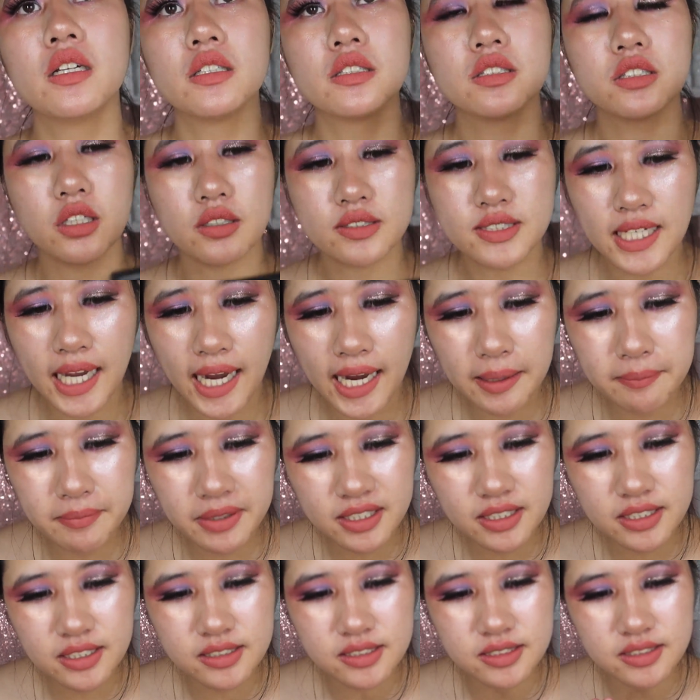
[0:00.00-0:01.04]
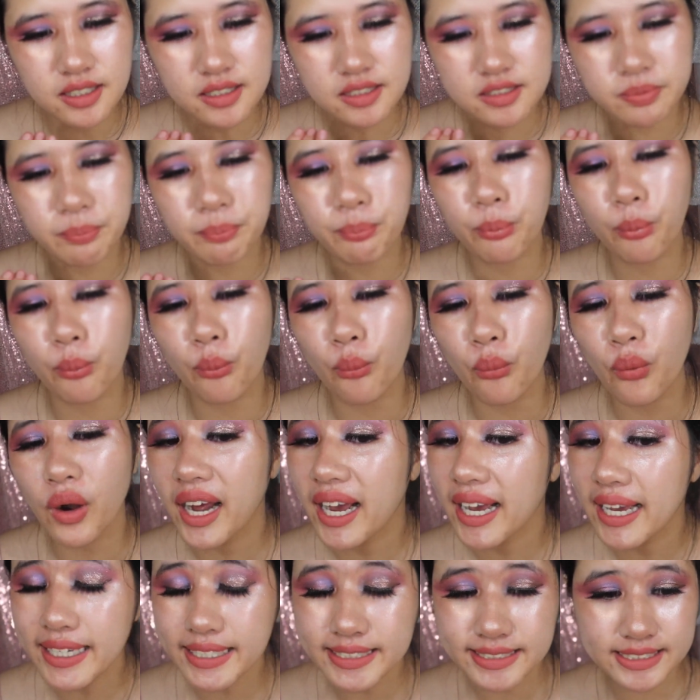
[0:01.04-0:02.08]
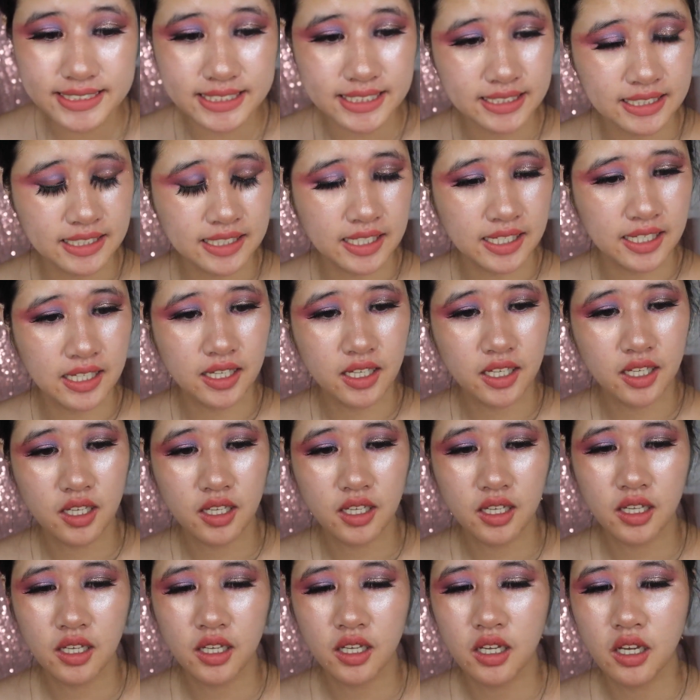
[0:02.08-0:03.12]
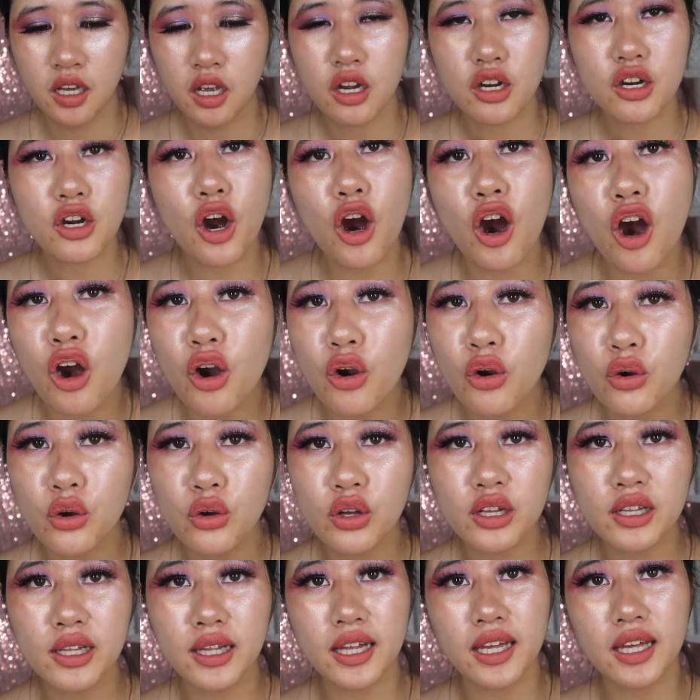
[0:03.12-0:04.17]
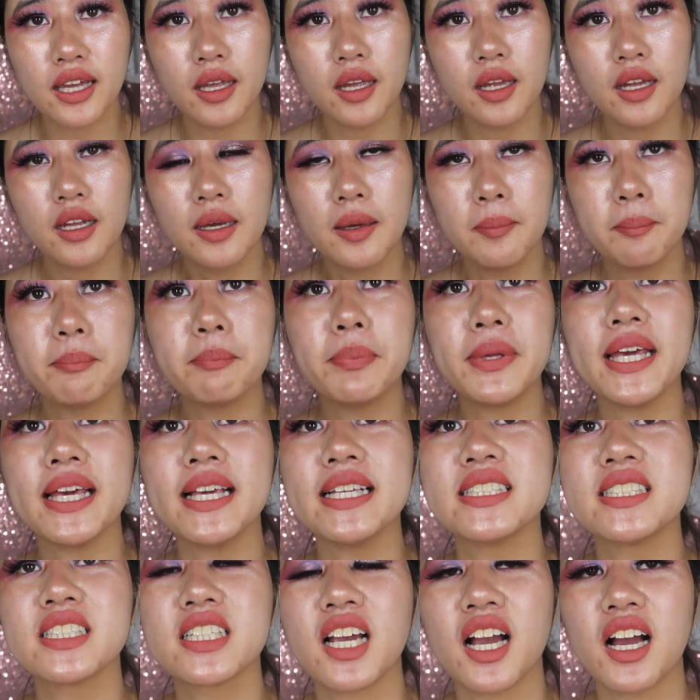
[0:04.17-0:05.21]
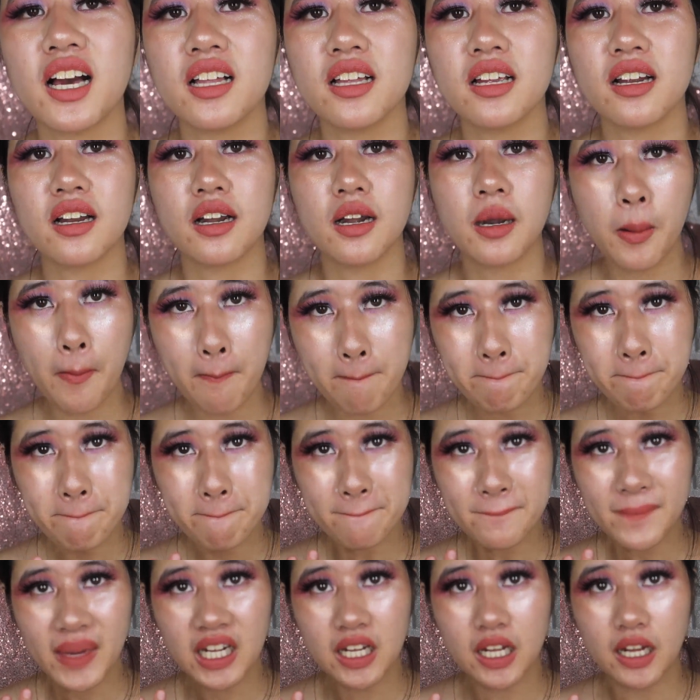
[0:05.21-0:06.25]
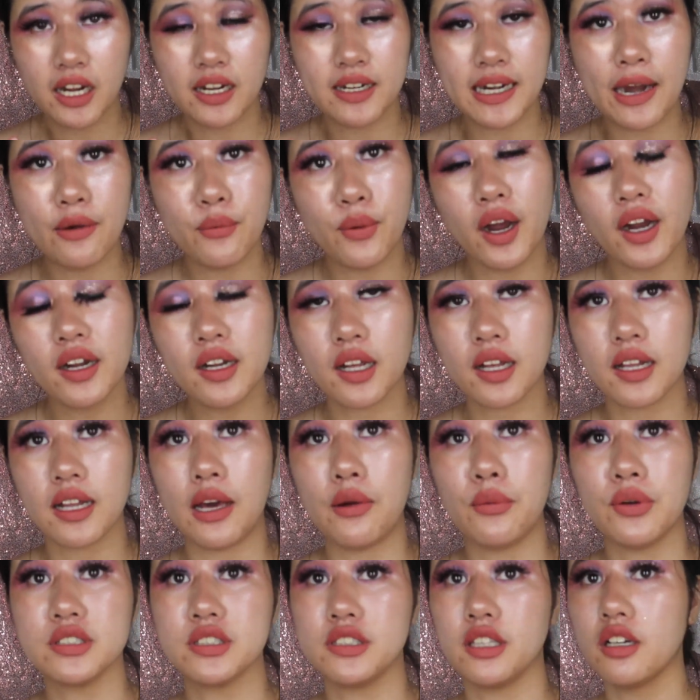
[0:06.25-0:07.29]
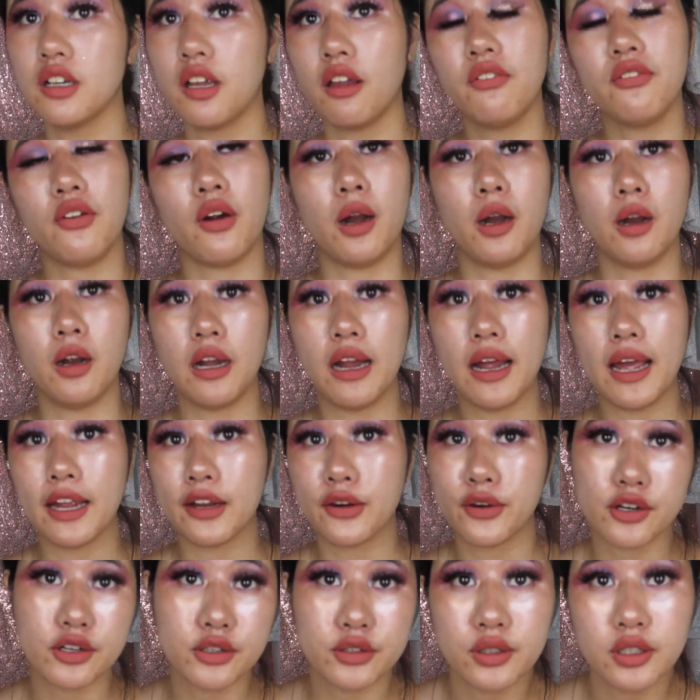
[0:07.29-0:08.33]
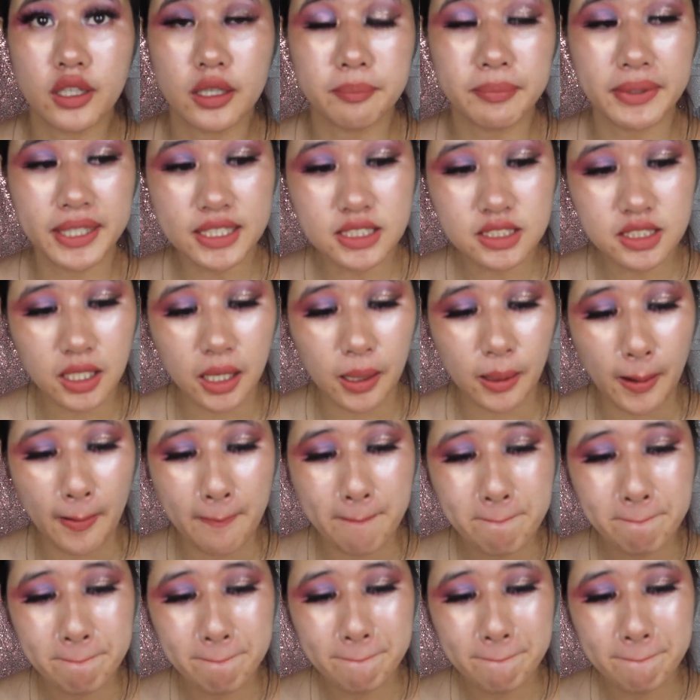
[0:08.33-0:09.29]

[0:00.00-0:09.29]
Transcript: So Timeless is this bright, corally peach color. And ironically, I was looking for a corally peach color.